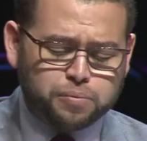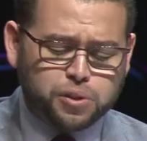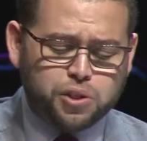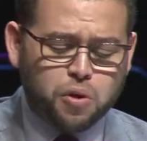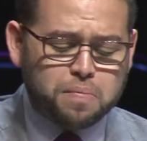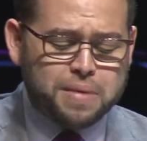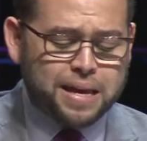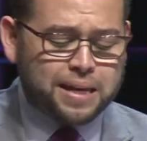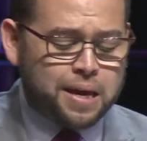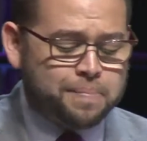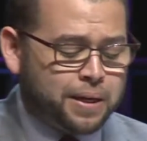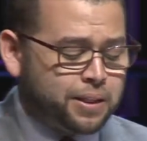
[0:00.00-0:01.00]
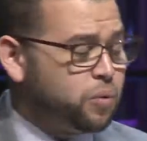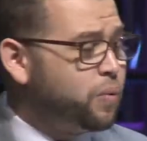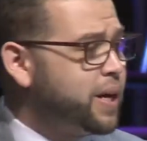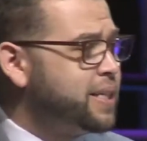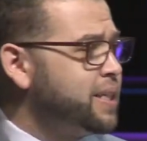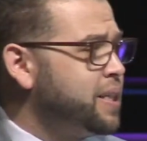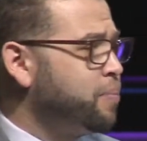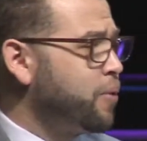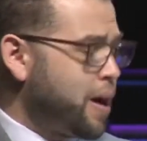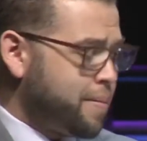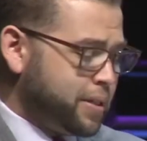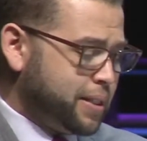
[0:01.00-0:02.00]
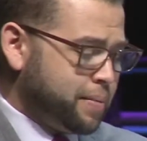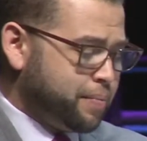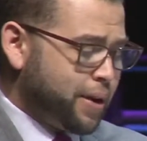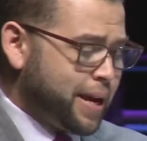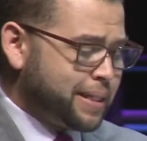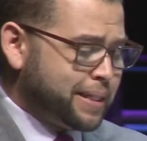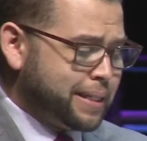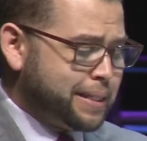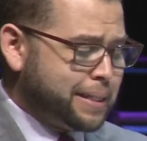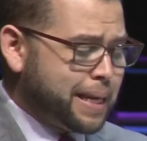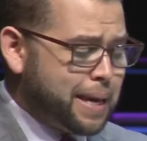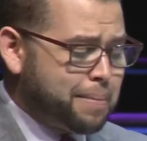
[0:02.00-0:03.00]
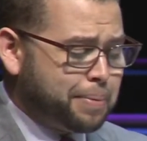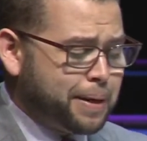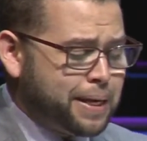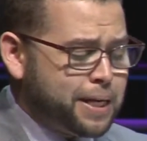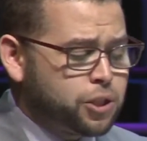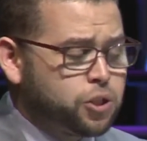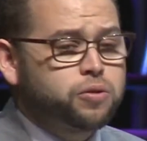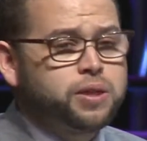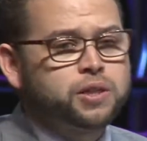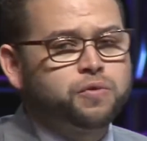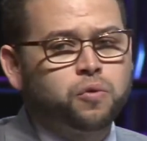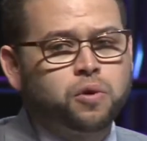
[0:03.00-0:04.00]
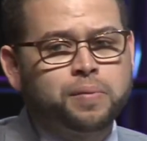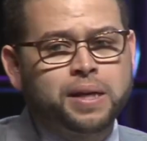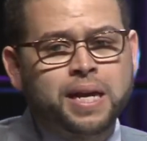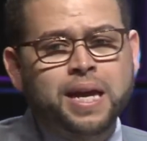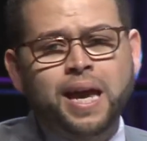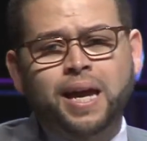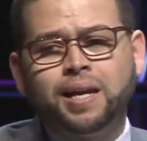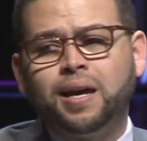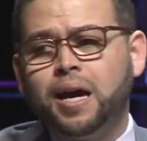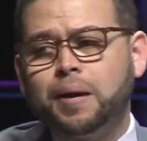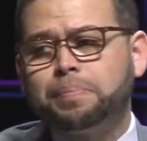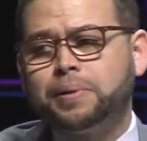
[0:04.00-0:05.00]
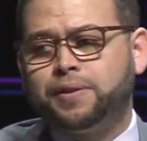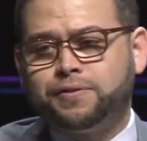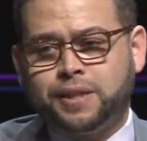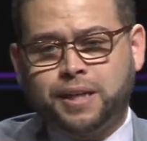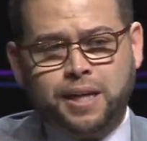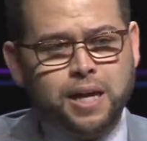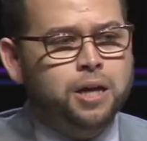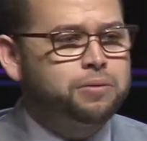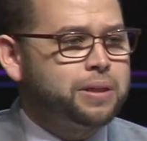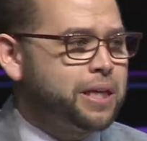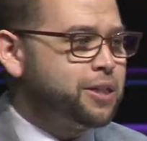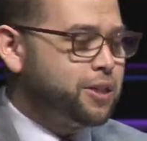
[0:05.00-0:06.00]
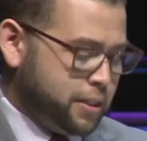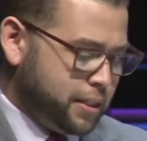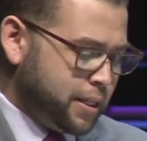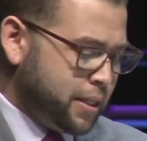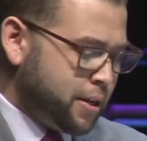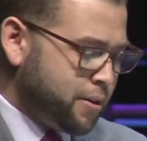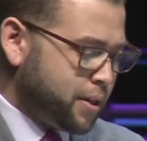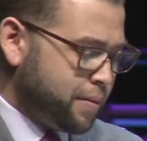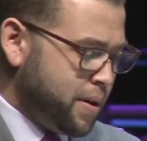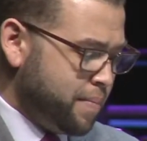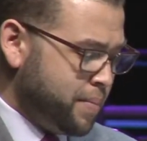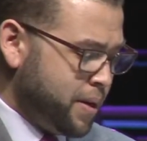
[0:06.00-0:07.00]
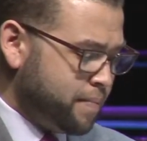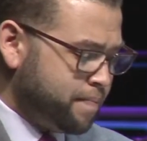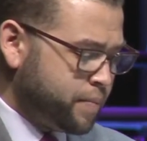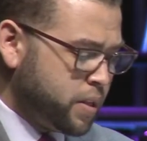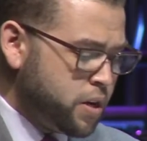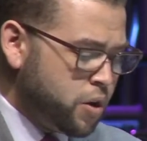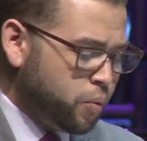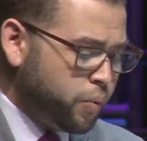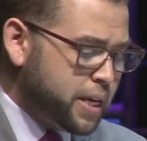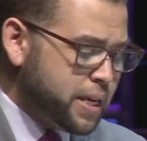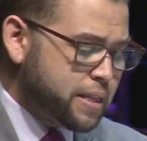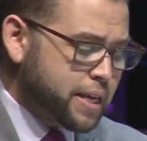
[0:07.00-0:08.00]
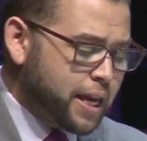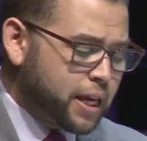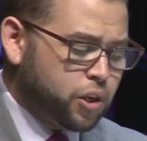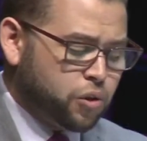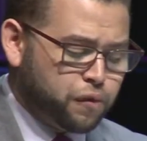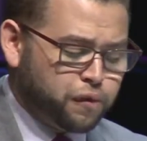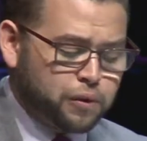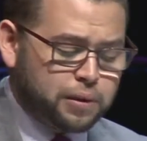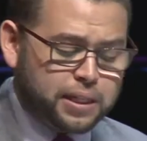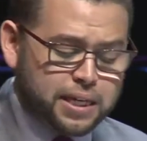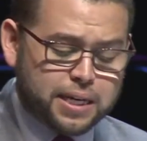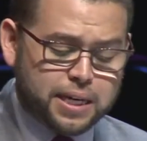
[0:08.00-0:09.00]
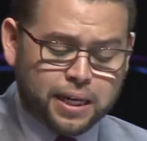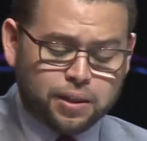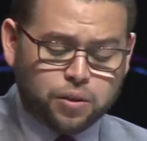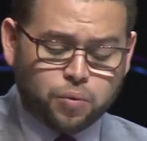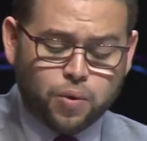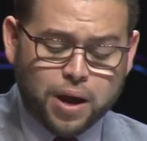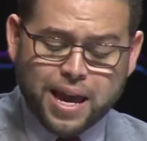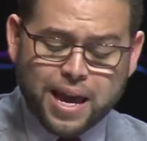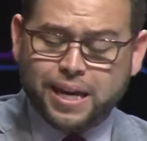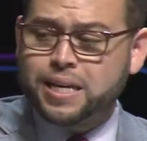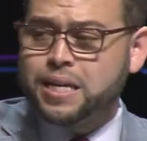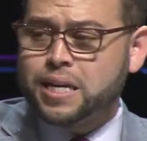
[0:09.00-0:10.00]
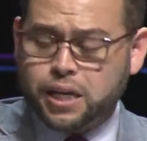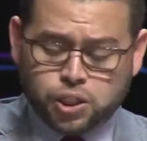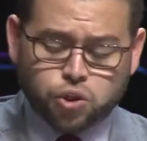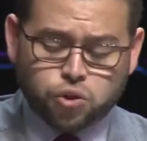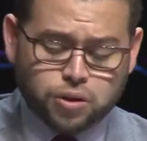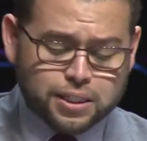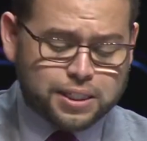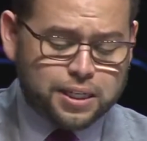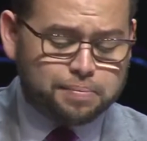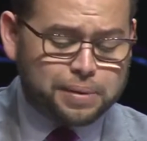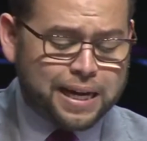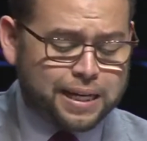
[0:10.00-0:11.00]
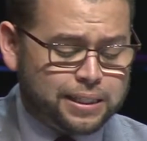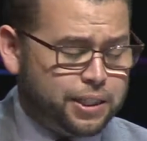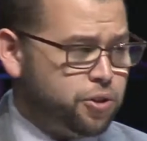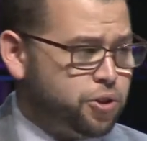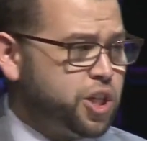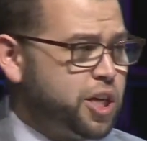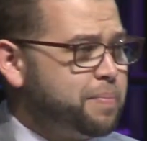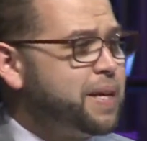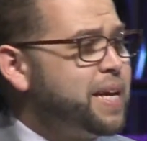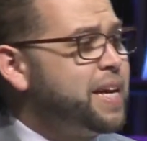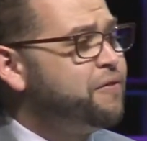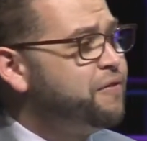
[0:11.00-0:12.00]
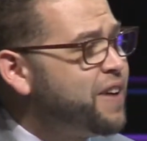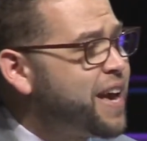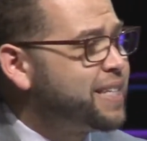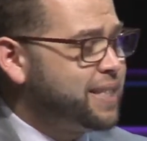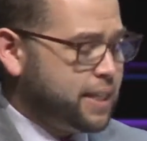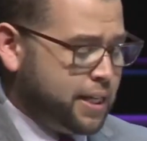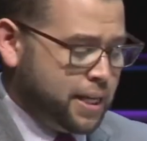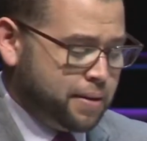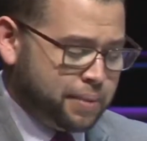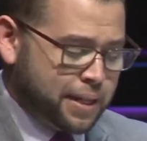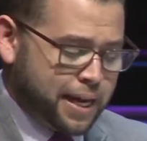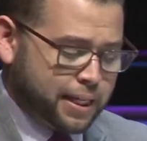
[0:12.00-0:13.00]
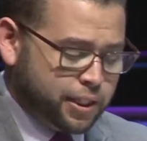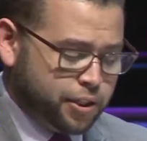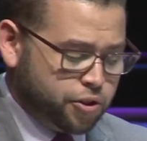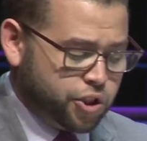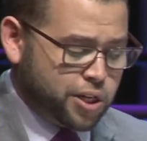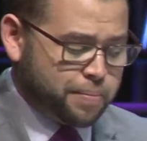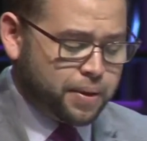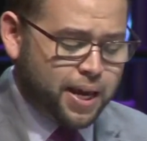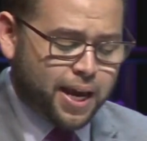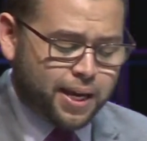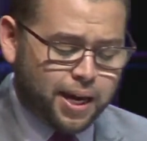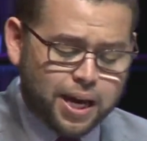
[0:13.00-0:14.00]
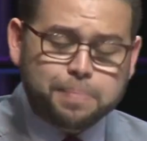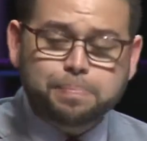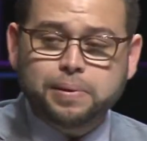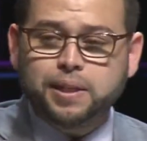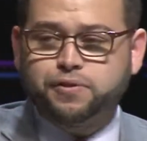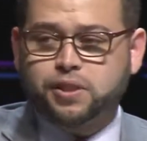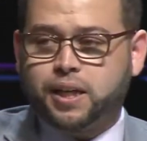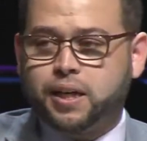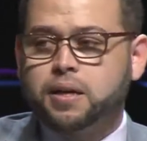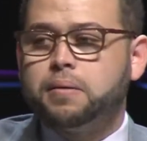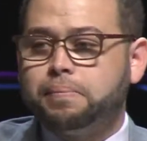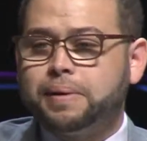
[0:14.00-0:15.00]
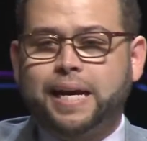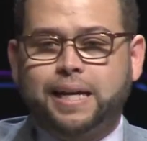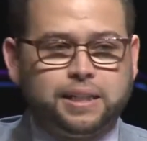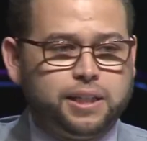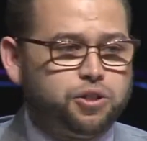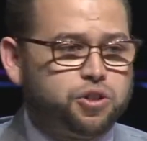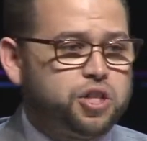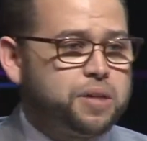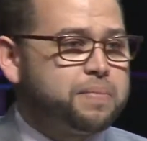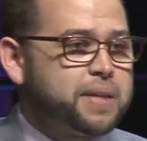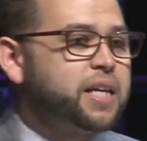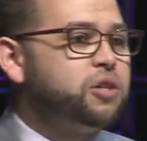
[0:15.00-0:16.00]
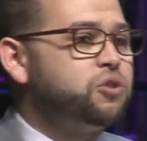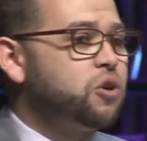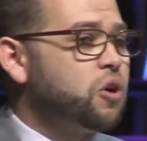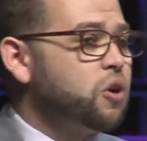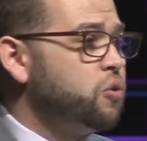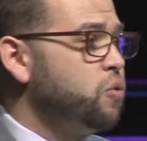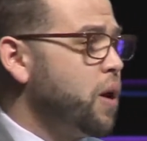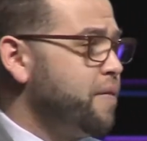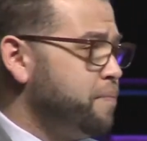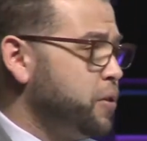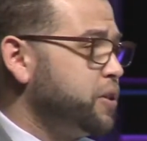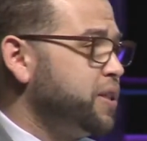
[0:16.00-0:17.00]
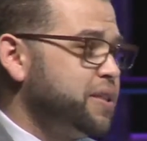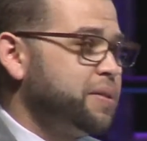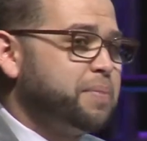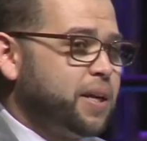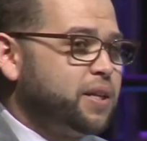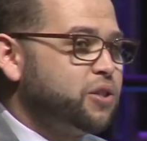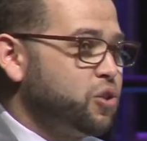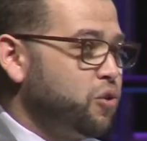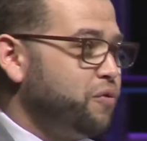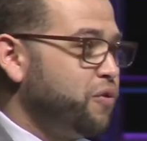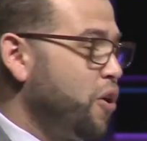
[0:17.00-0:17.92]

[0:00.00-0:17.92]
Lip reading: so many about the ways the Promise and Practice campaign is transforming and uplifting congregations in their commitment. We thank you for leading the way in trusting Black leadership, investing in Black leadership, and uplifting Black leadership. Thank you to all who have participated so far.